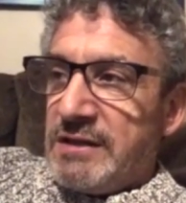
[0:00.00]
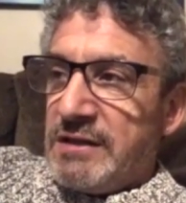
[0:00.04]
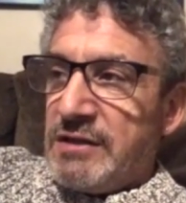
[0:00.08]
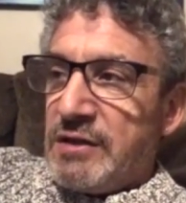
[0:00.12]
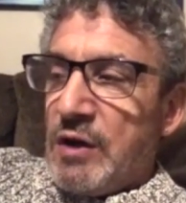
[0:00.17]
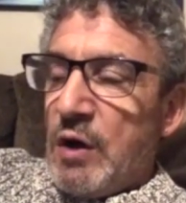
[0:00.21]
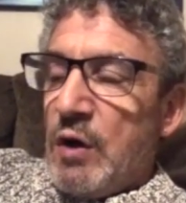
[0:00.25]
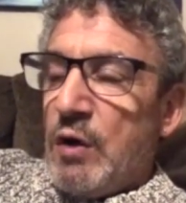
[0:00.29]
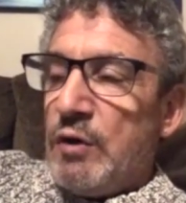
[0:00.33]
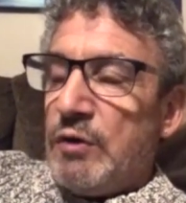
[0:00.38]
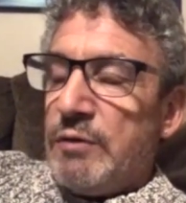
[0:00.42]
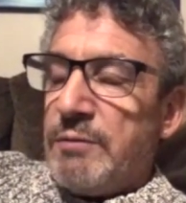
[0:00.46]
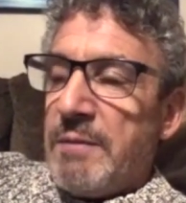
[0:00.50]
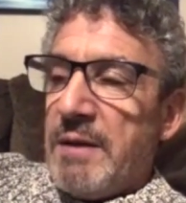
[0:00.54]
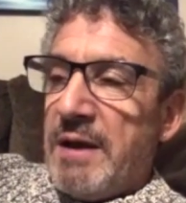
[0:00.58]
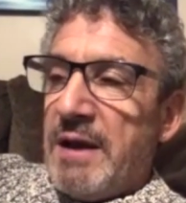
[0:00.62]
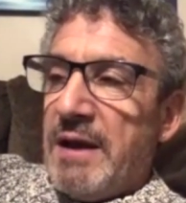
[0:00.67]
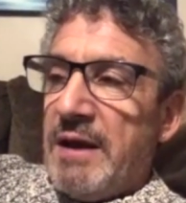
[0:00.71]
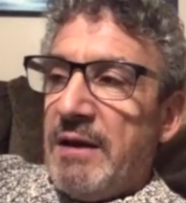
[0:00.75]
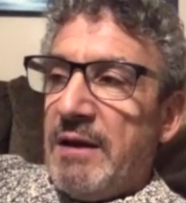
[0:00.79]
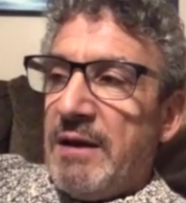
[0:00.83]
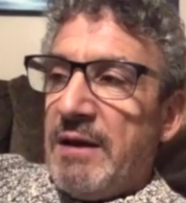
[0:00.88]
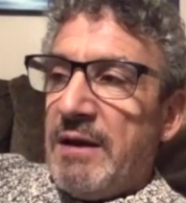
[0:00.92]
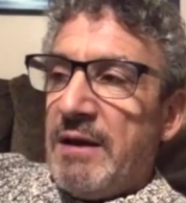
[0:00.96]

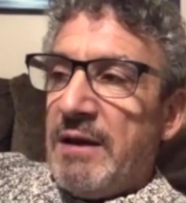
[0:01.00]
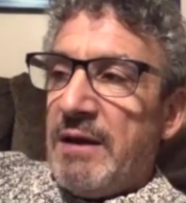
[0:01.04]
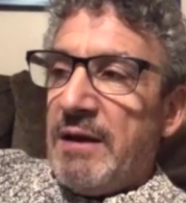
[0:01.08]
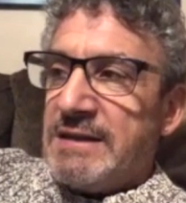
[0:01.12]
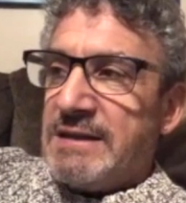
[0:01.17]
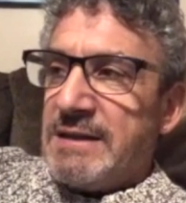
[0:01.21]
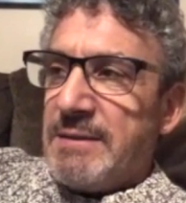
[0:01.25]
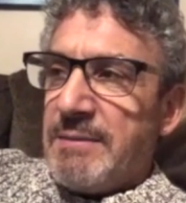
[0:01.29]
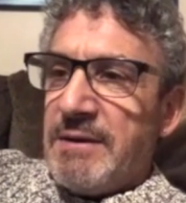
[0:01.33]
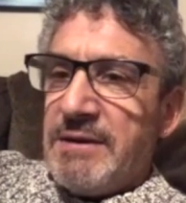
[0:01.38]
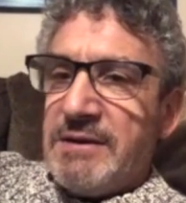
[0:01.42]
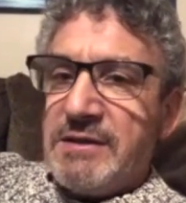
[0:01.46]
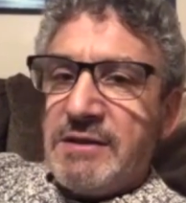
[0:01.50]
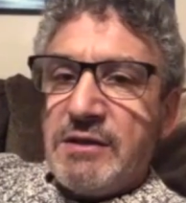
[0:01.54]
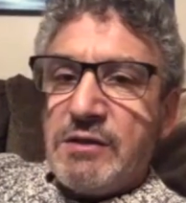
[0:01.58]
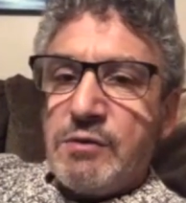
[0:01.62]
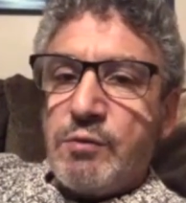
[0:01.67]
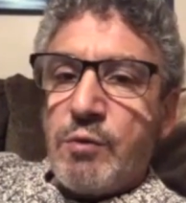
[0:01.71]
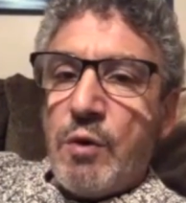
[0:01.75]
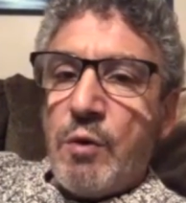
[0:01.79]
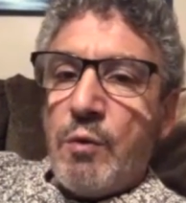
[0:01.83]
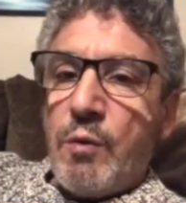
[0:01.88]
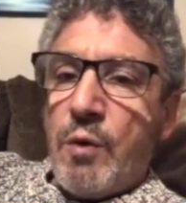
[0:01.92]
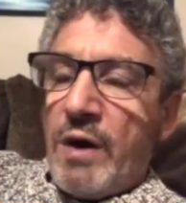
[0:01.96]
said to me, he says,
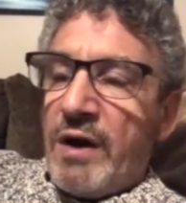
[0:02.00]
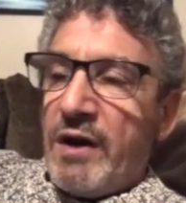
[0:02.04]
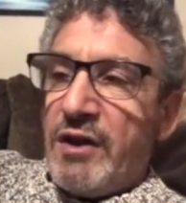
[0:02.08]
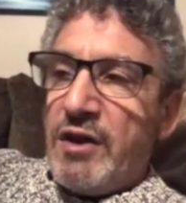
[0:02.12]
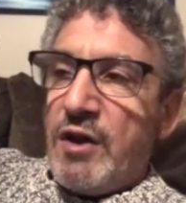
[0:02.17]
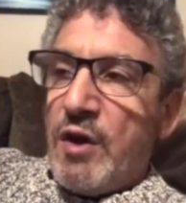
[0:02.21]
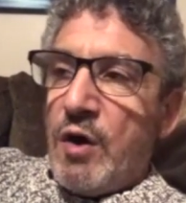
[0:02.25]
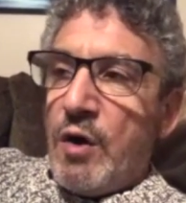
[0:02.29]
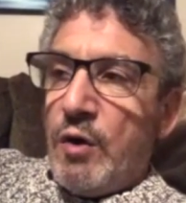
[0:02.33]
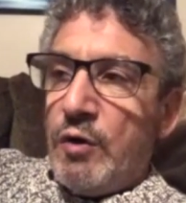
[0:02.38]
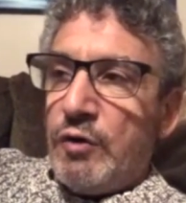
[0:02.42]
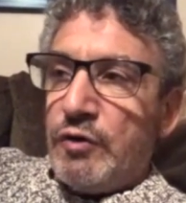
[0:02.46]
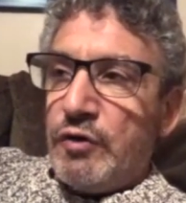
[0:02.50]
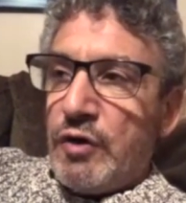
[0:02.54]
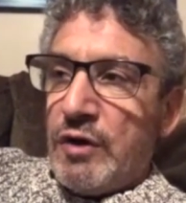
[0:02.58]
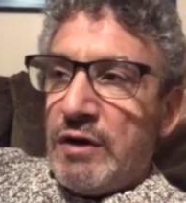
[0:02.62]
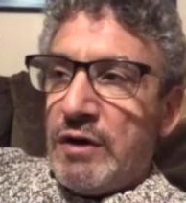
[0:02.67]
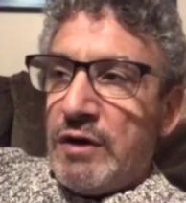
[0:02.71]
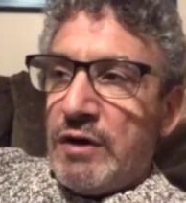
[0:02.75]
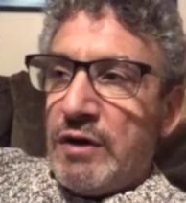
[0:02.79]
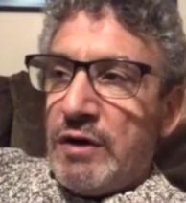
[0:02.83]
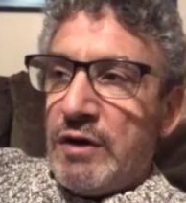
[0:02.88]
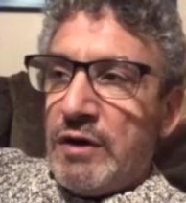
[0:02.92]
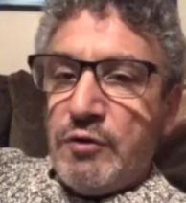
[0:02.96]
well, why don't you hold
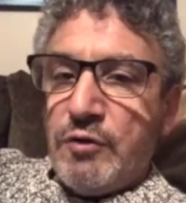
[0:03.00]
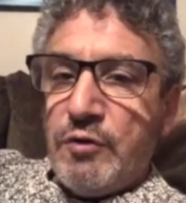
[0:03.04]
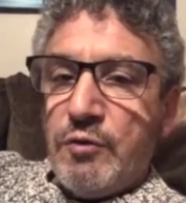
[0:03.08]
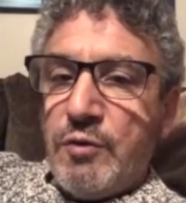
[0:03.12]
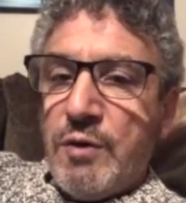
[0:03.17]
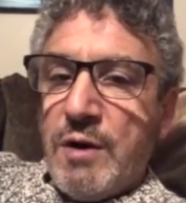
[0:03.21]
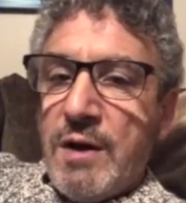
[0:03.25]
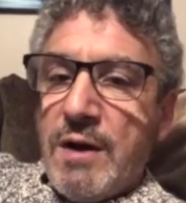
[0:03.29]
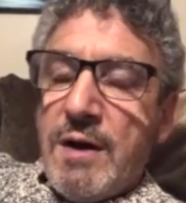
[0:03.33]
on to,